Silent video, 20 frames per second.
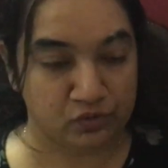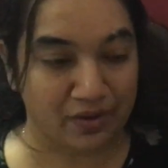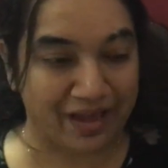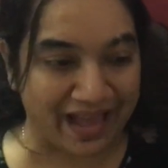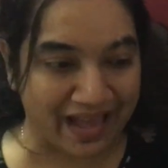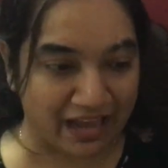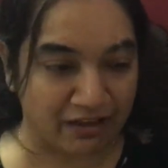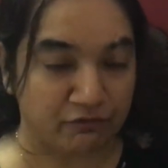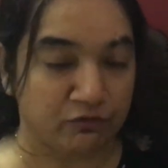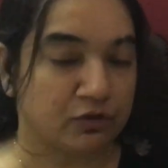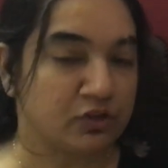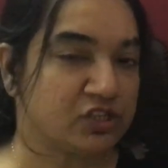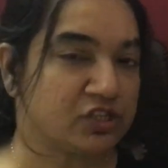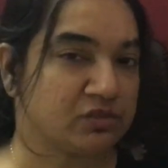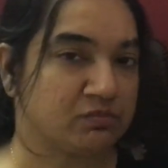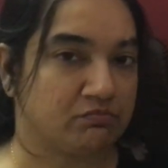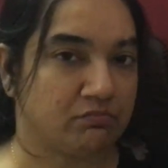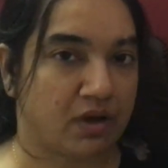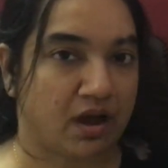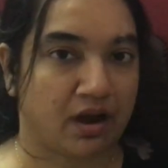So have your
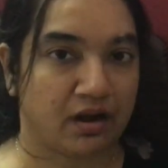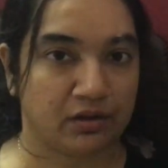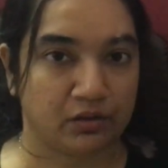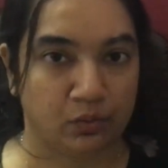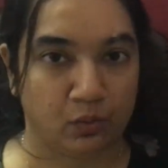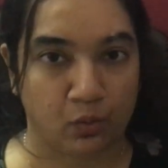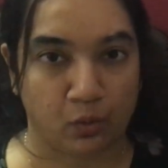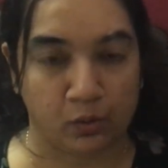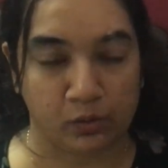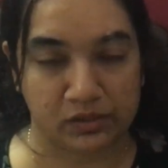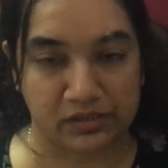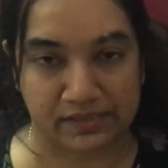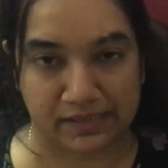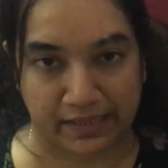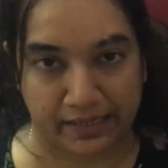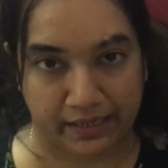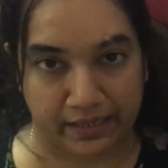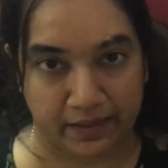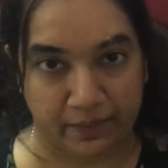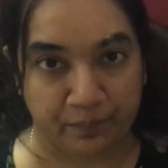SMART goals
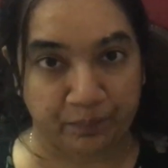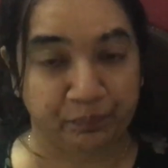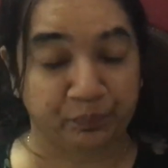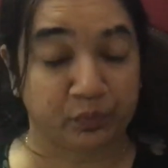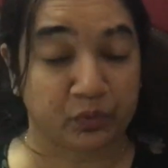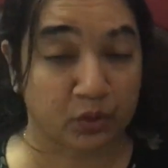ready.